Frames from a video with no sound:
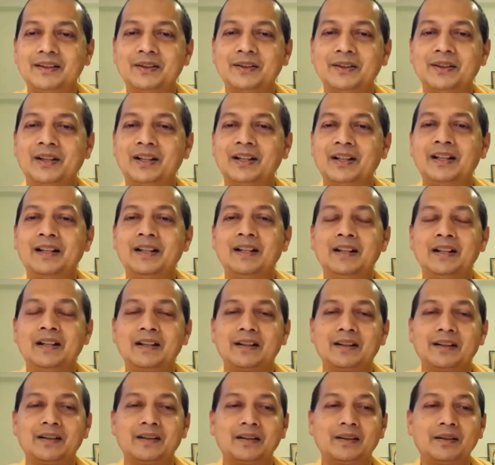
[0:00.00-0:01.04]

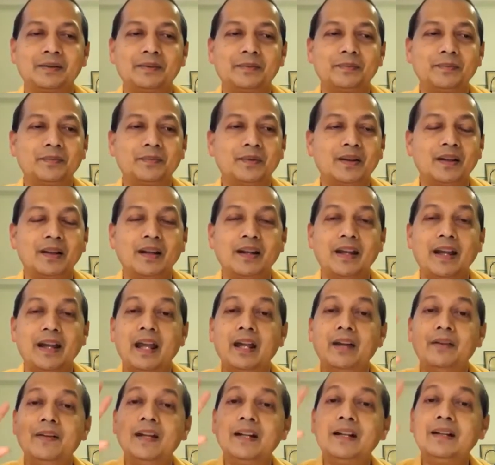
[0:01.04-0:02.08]
And
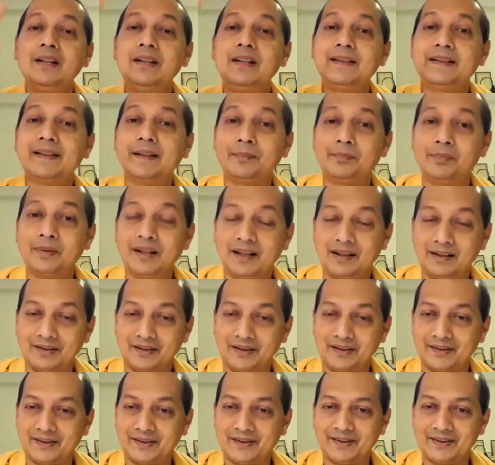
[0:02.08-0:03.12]
heaven is a
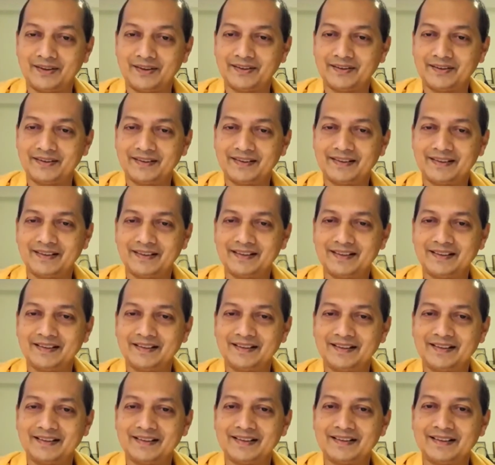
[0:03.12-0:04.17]
place.
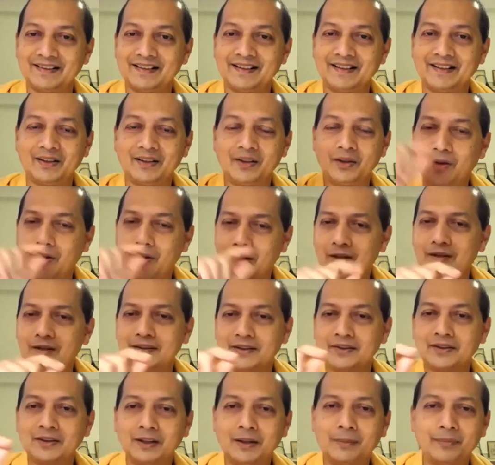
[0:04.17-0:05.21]
Call
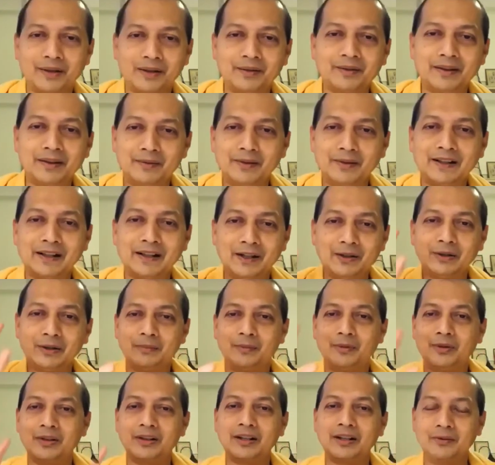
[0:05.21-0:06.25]
such number, they will tell you
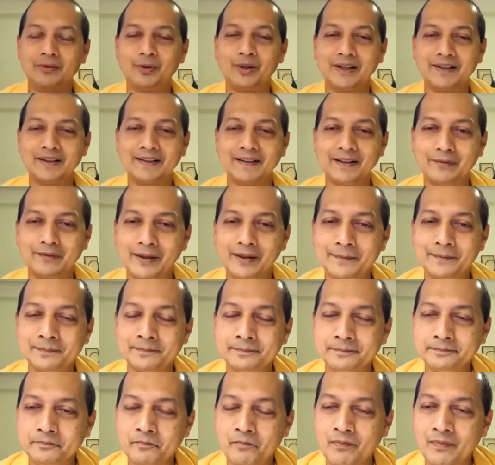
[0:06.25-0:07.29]
about what is heaven.
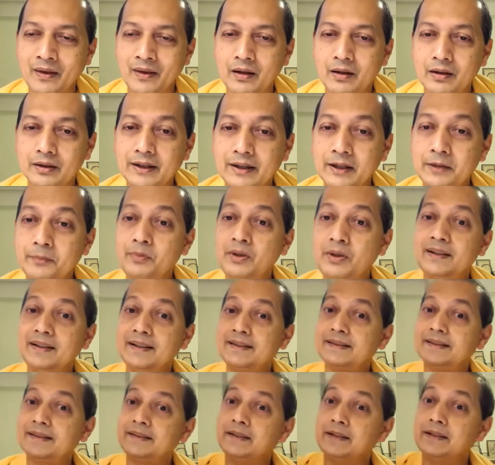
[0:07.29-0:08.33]
That means
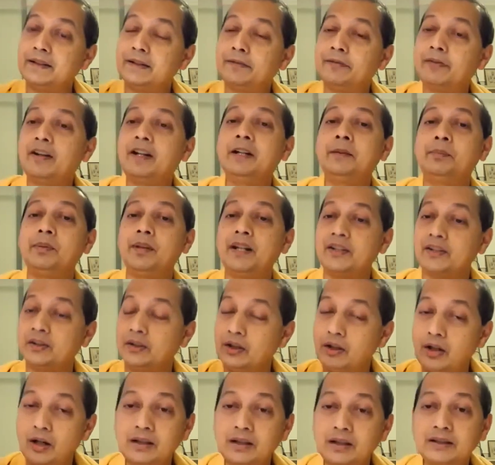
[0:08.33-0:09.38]
it's a different place,
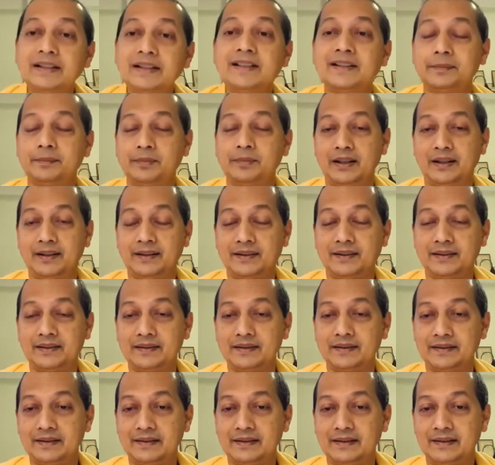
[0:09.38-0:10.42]
not this place.
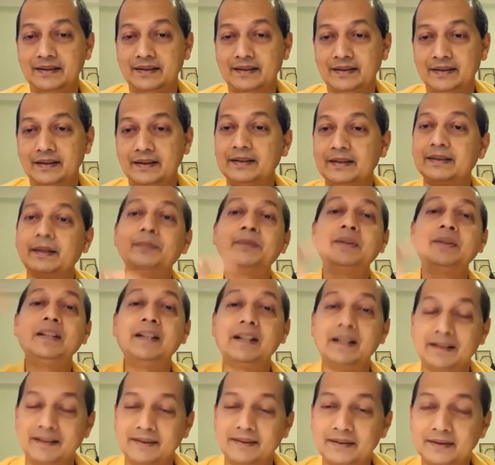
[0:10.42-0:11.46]
It's something
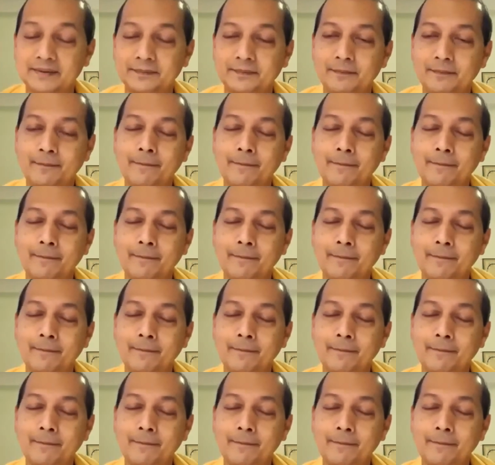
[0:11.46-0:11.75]
else.